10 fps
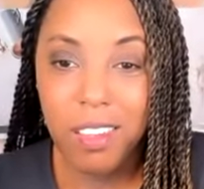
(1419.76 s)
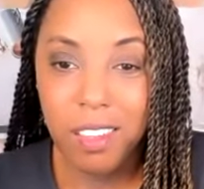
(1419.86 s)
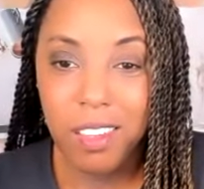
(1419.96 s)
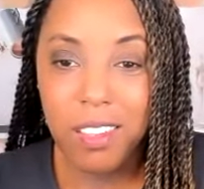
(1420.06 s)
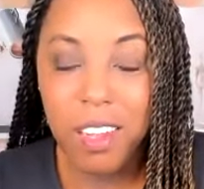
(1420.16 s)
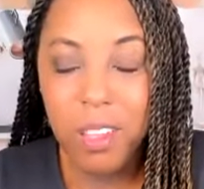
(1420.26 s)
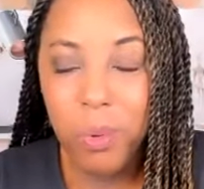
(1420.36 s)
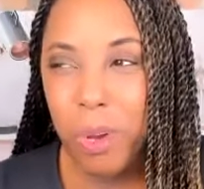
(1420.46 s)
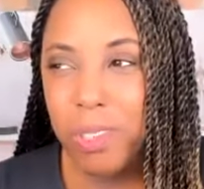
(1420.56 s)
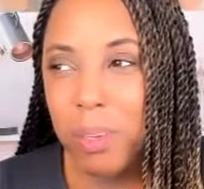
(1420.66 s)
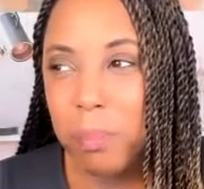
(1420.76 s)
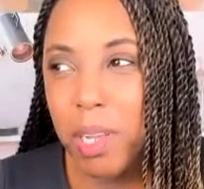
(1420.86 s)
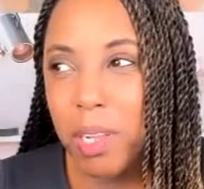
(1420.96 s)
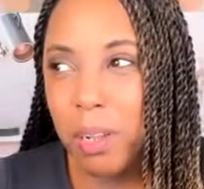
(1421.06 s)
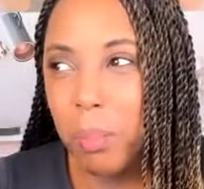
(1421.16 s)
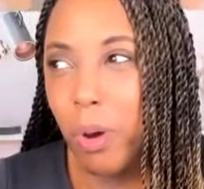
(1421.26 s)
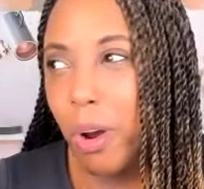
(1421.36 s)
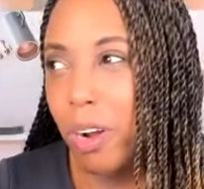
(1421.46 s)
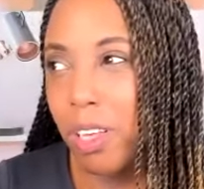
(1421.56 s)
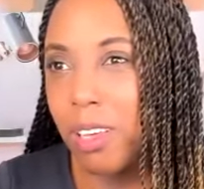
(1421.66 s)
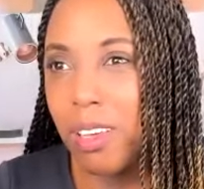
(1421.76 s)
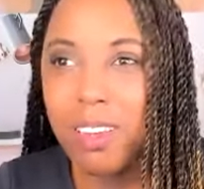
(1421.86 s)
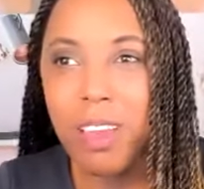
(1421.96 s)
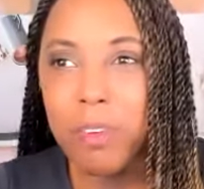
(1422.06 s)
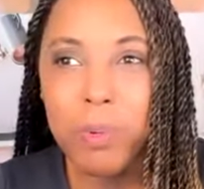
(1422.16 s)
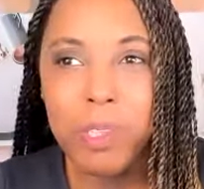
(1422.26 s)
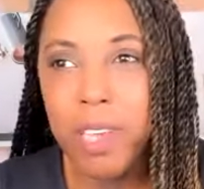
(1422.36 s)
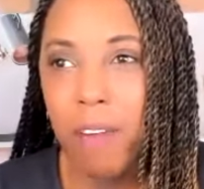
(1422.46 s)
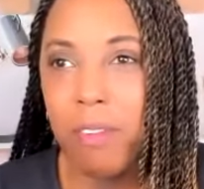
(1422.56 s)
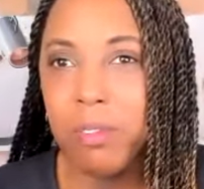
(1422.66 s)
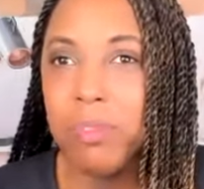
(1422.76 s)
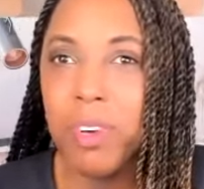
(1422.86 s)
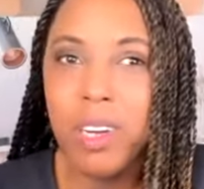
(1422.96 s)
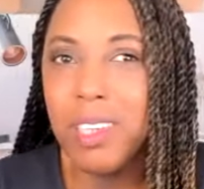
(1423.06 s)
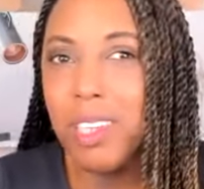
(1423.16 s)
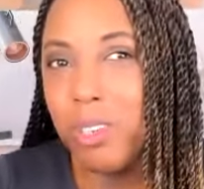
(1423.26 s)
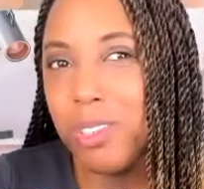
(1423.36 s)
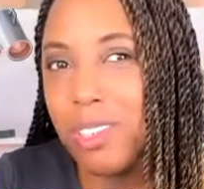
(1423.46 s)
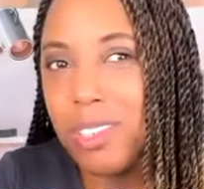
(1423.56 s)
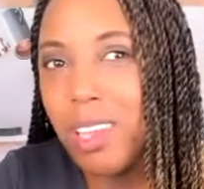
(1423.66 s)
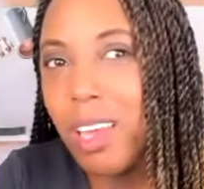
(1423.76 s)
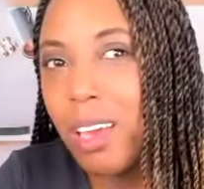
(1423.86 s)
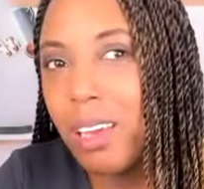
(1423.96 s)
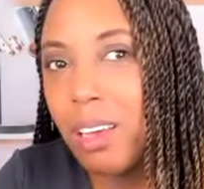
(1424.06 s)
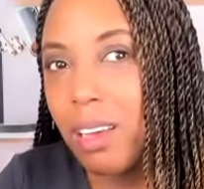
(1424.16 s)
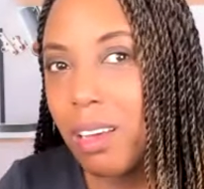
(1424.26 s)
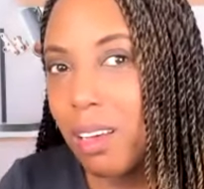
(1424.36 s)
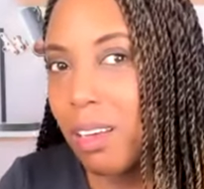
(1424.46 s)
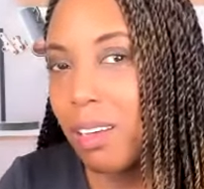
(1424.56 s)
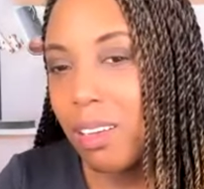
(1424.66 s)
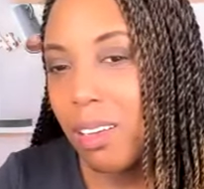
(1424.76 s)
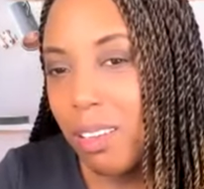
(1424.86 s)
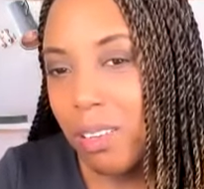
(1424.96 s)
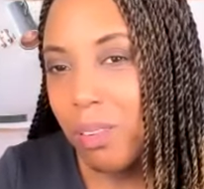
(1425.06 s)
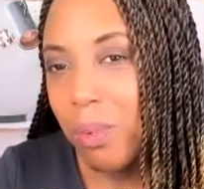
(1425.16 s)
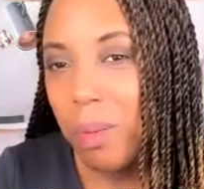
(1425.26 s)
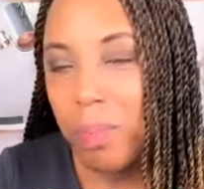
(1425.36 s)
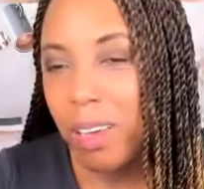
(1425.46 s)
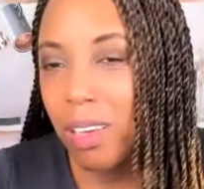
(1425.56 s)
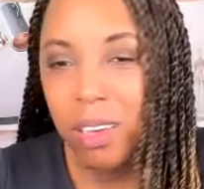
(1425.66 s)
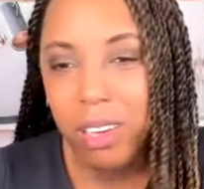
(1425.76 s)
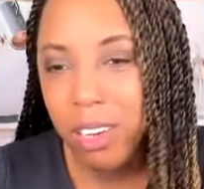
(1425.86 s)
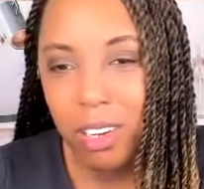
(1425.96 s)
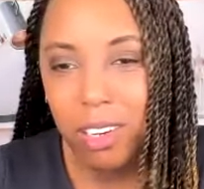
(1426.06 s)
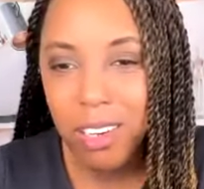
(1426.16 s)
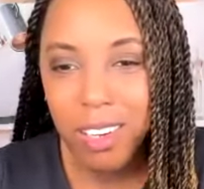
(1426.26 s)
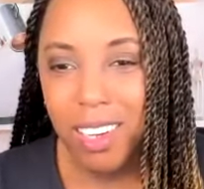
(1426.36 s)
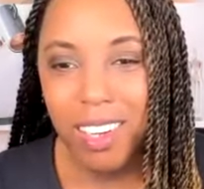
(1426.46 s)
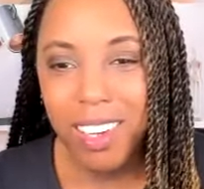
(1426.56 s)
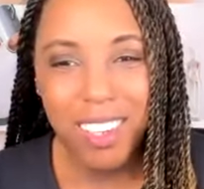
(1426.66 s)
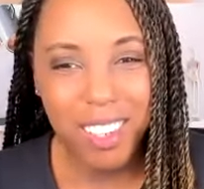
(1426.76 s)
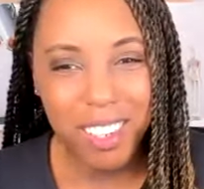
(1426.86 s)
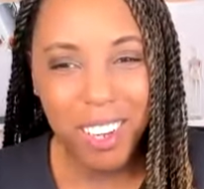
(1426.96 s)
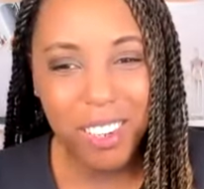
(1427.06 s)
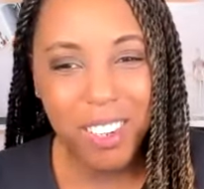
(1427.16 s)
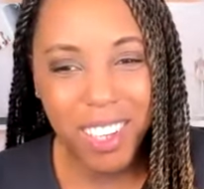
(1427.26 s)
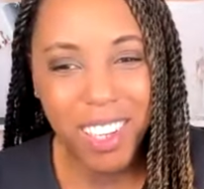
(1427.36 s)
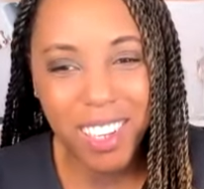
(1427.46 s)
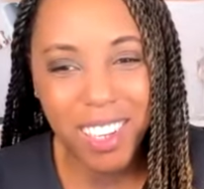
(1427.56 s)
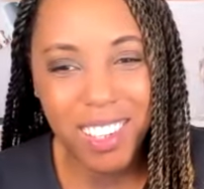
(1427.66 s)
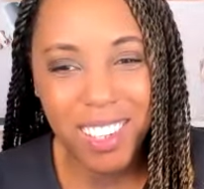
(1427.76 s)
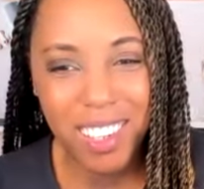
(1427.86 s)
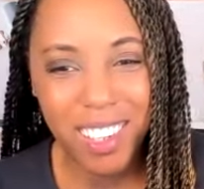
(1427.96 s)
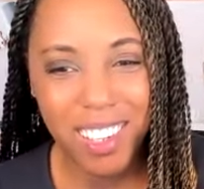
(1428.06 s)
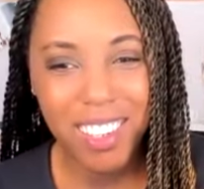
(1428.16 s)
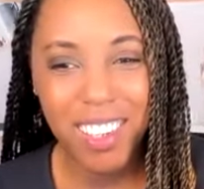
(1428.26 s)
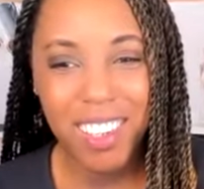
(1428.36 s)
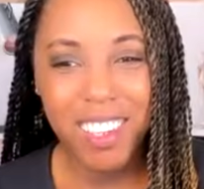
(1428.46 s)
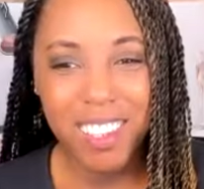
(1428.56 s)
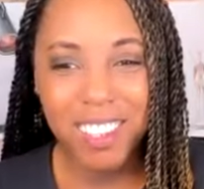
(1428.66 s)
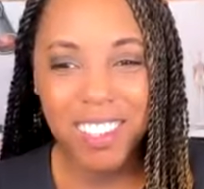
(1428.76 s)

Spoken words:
It's nothing worse than being at a party and everyone's having fun and you're just like, why am I here? You know, it's just,